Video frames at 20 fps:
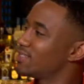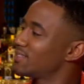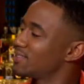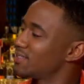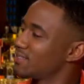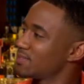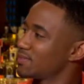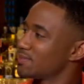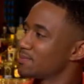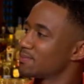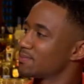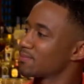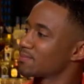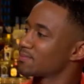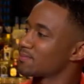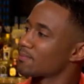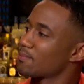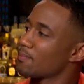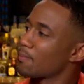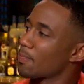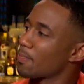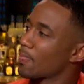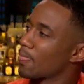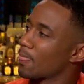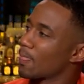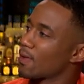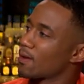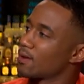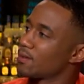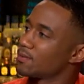
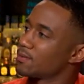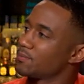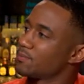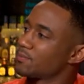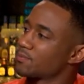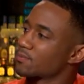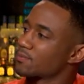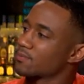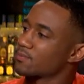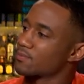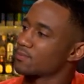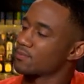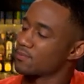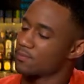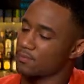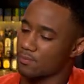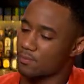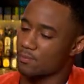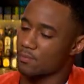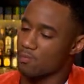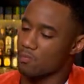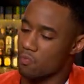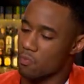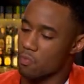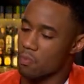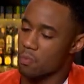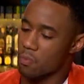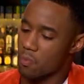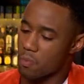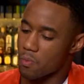
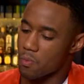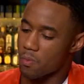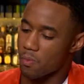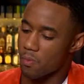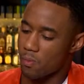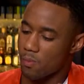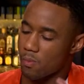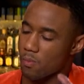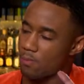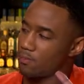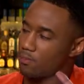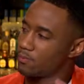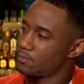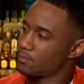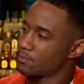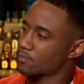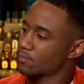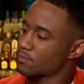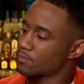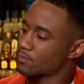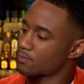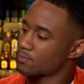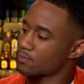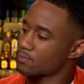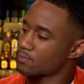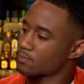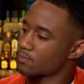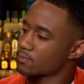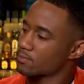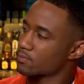
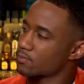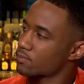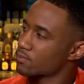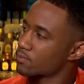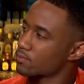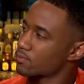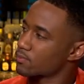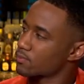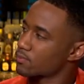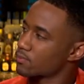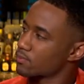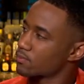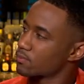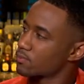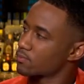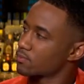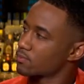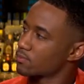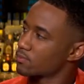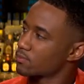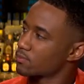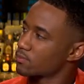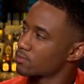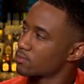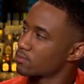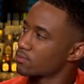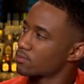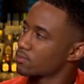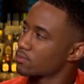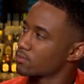
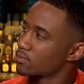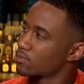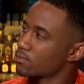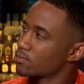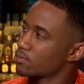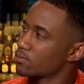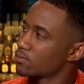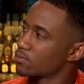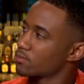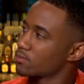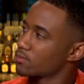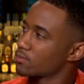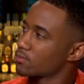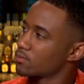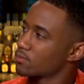(silent)